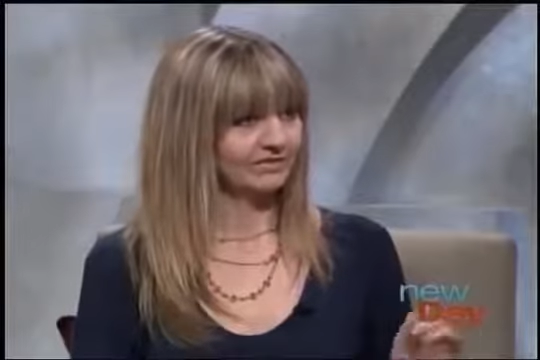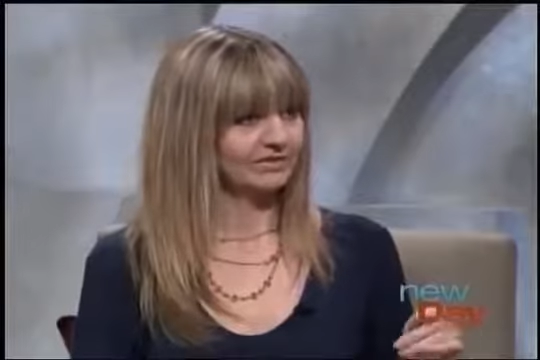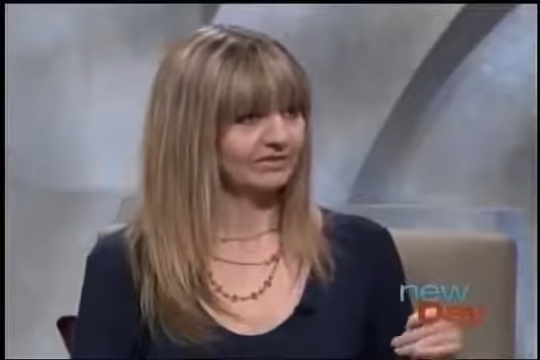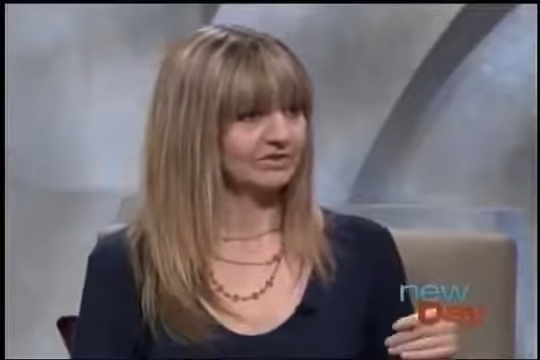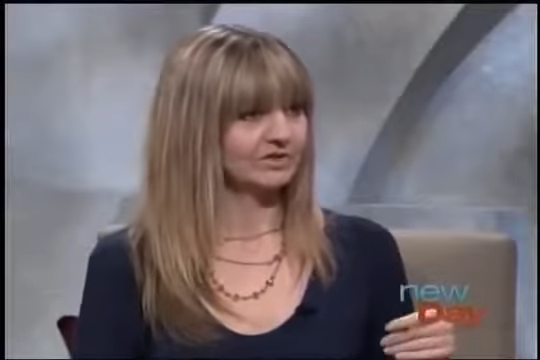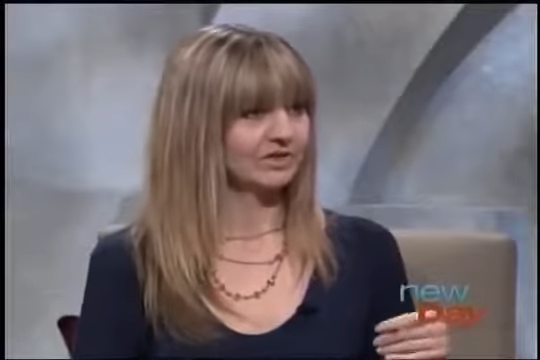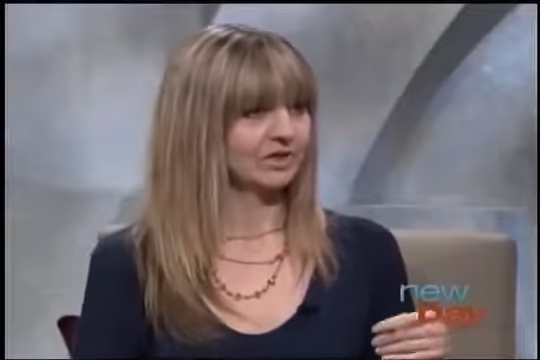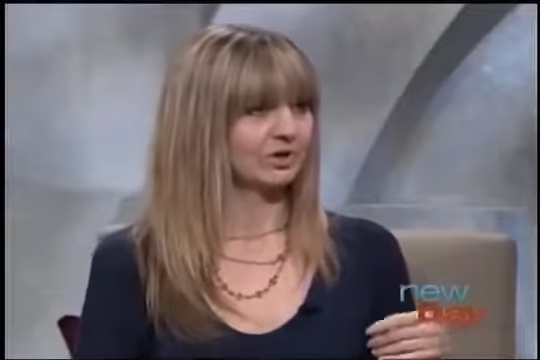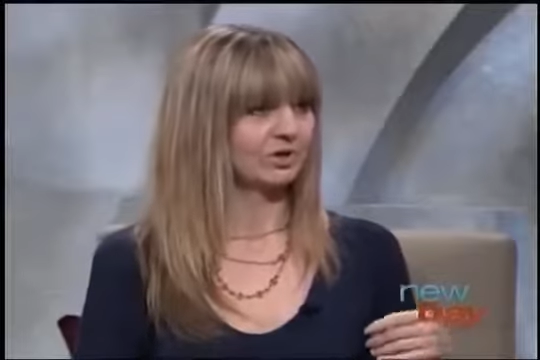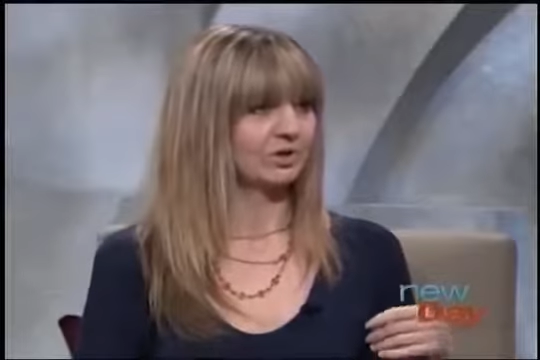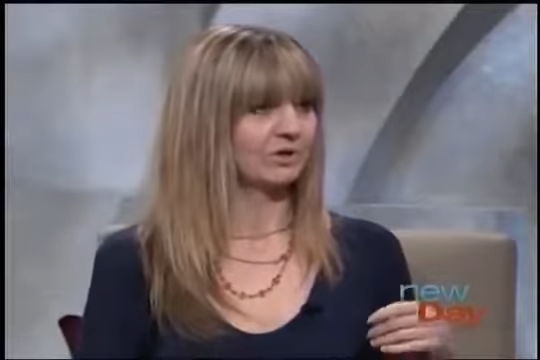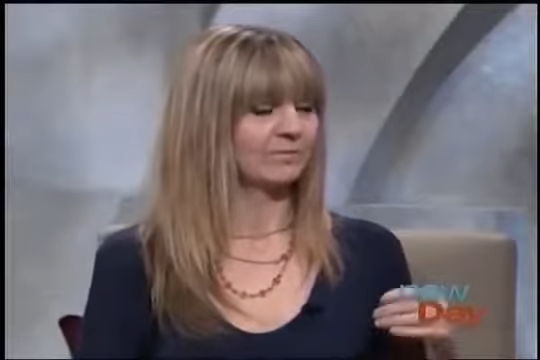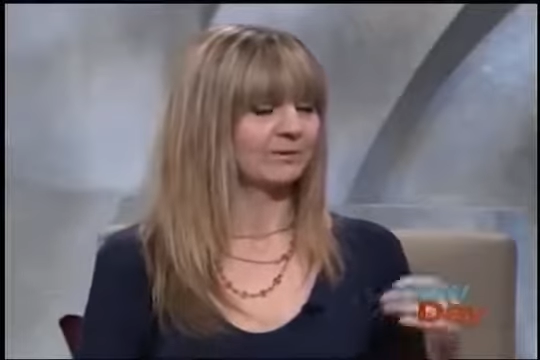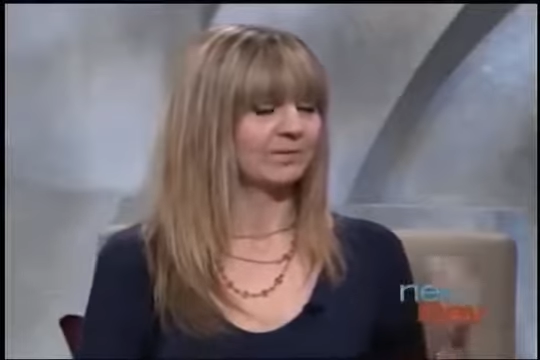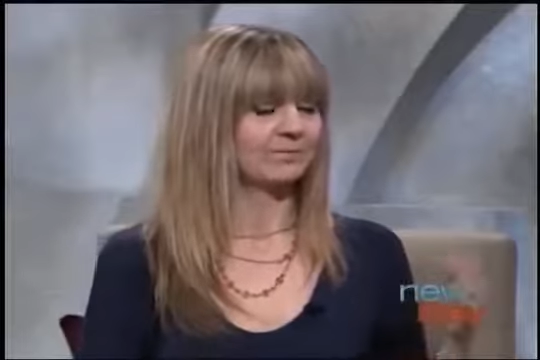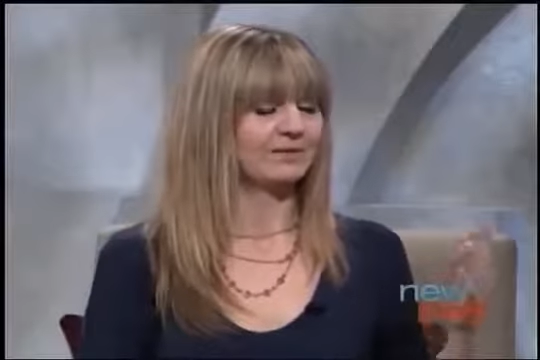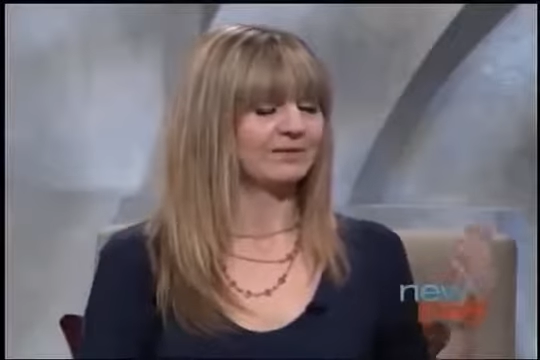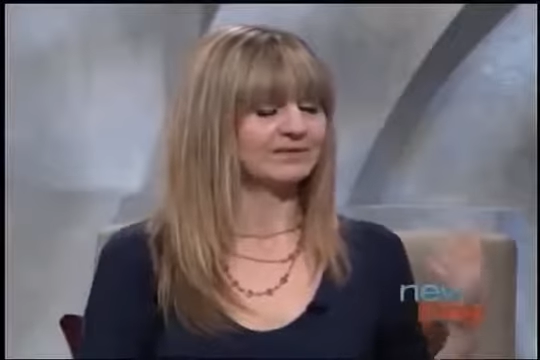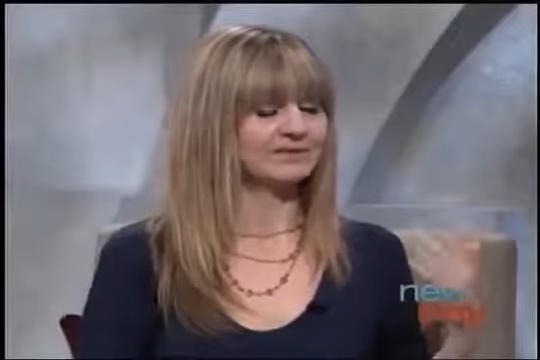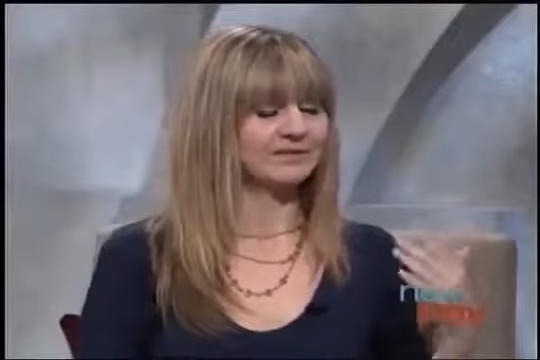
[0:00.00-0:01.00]
So it
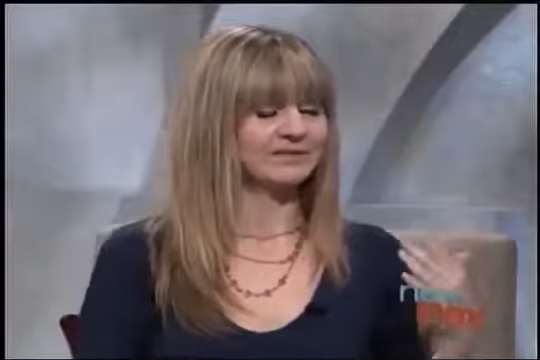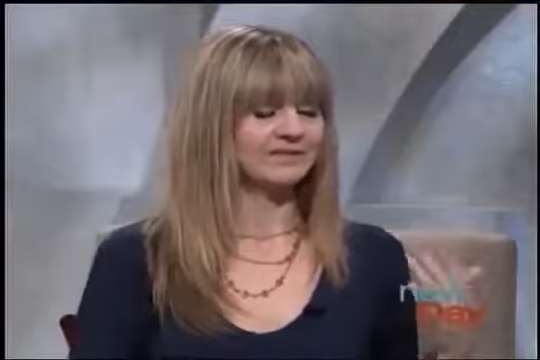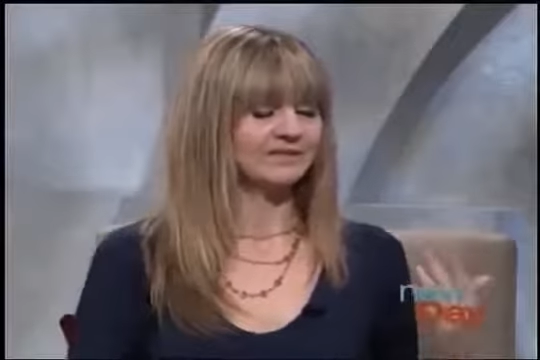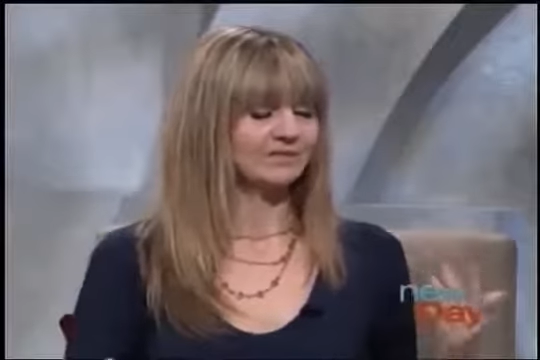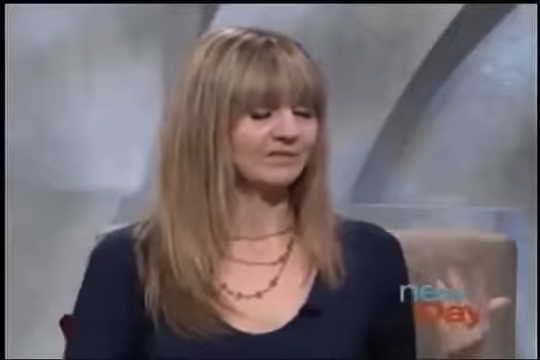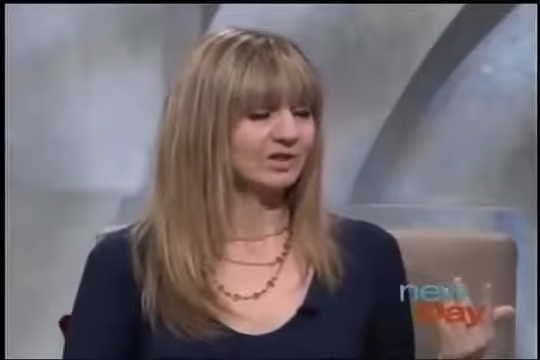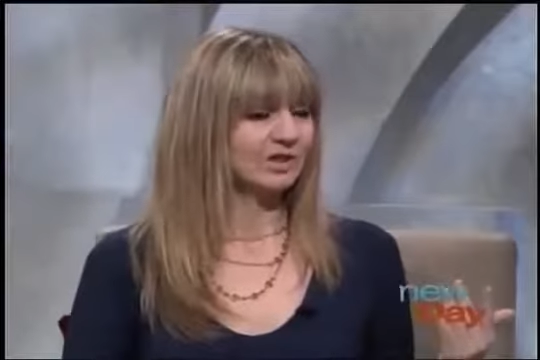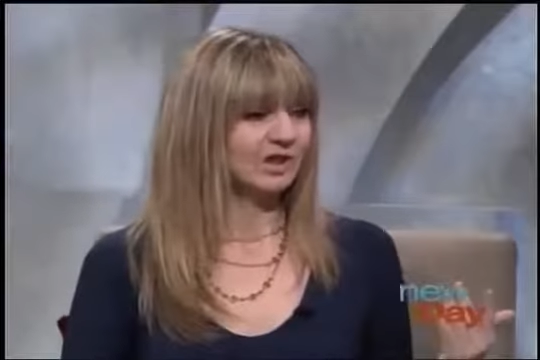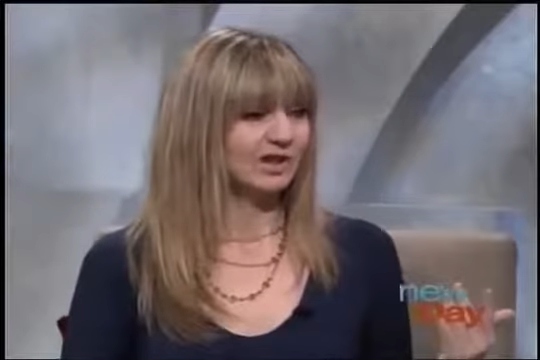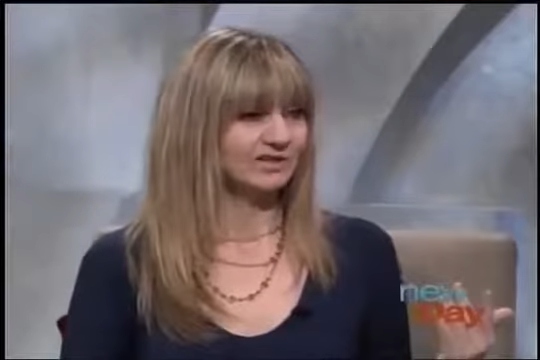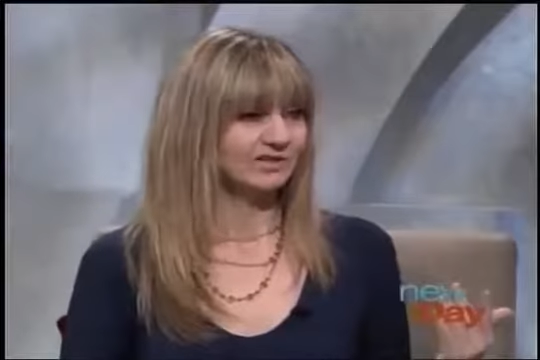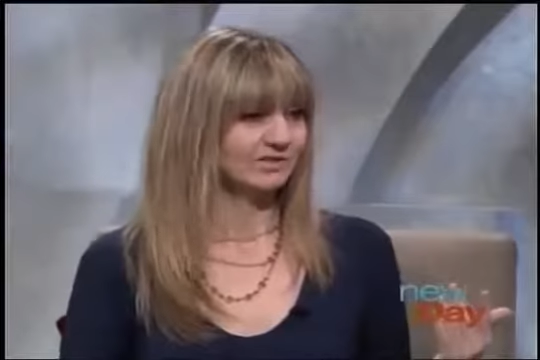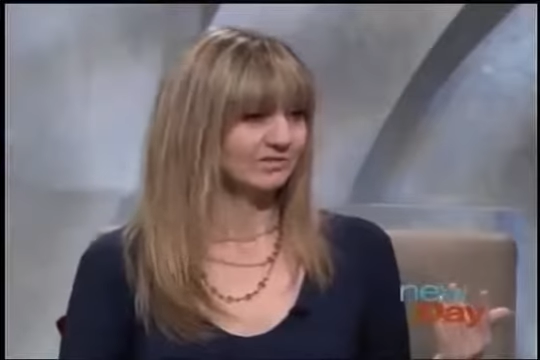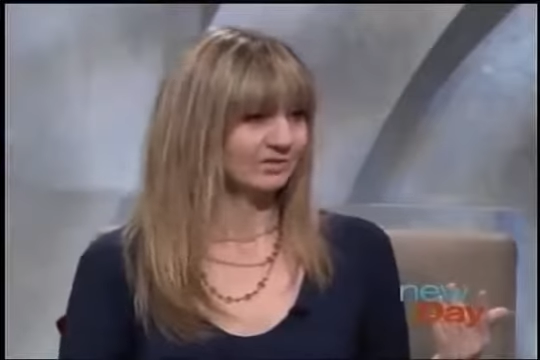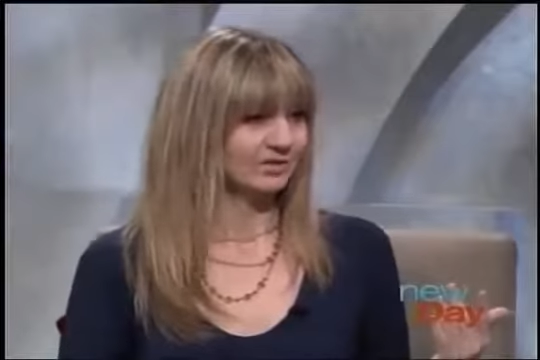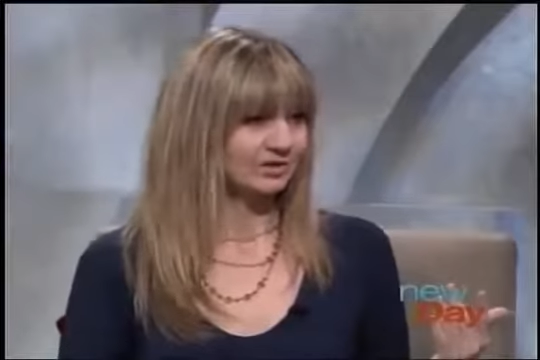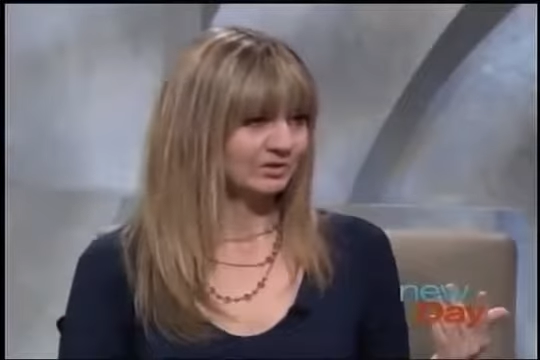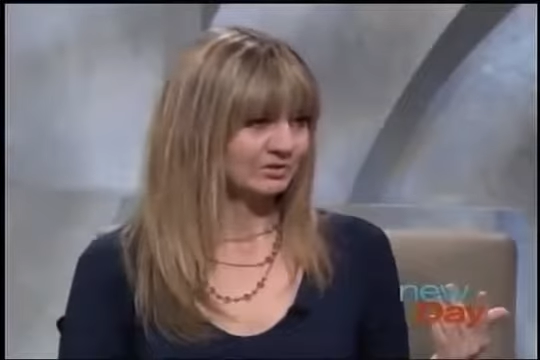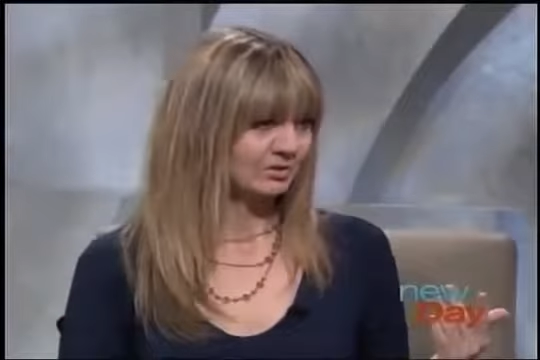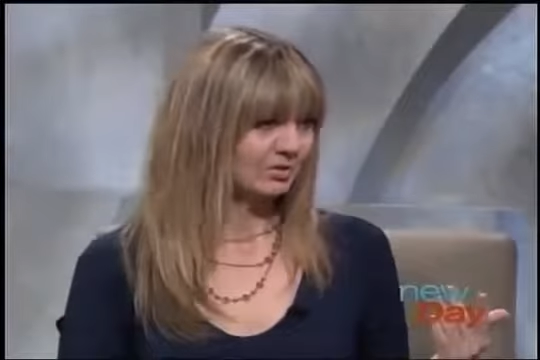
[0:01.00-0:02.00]
might be a sense of a loss of
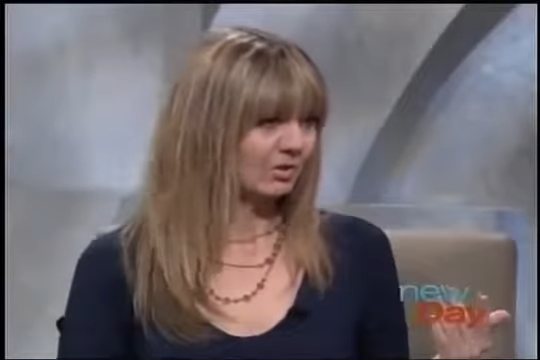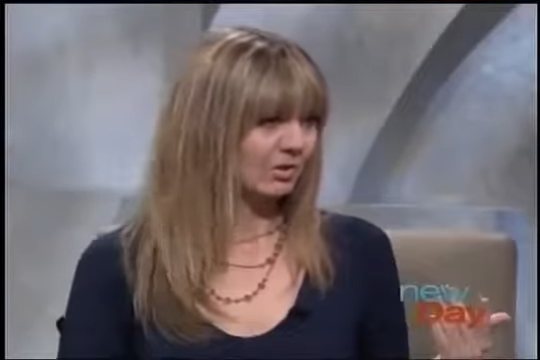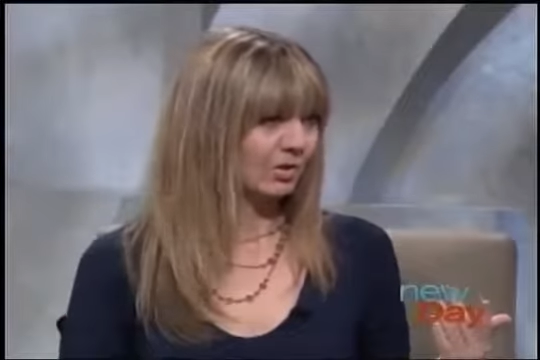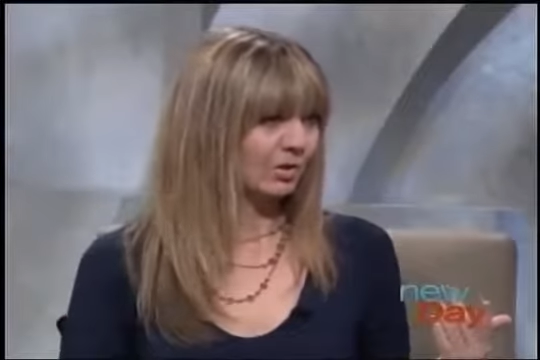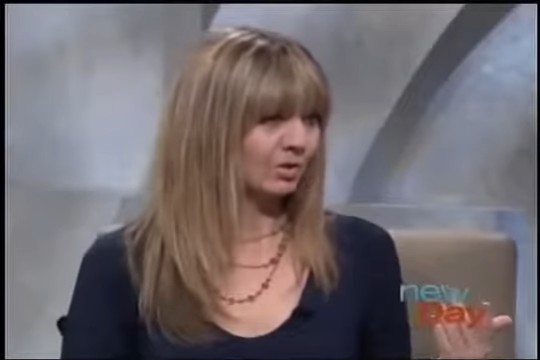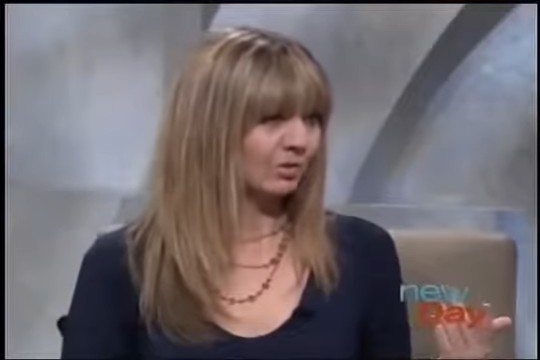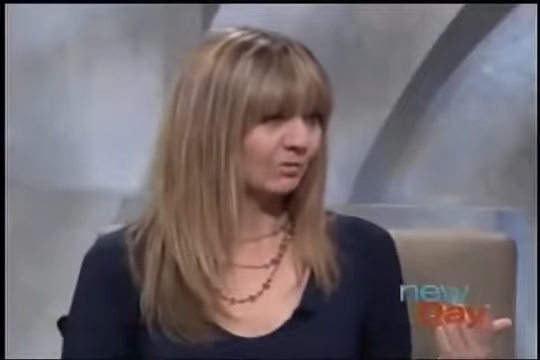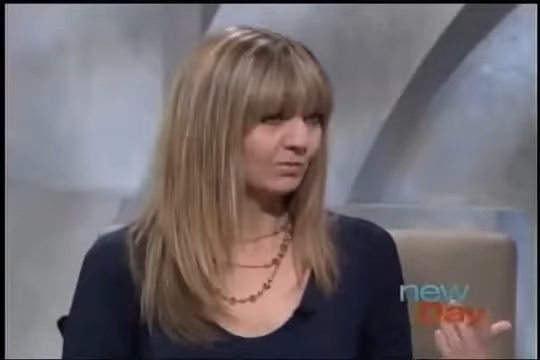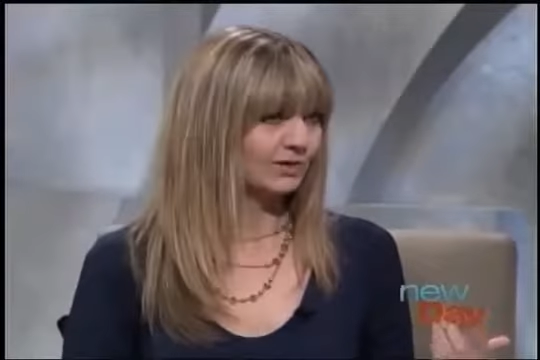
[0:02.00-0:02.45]
control,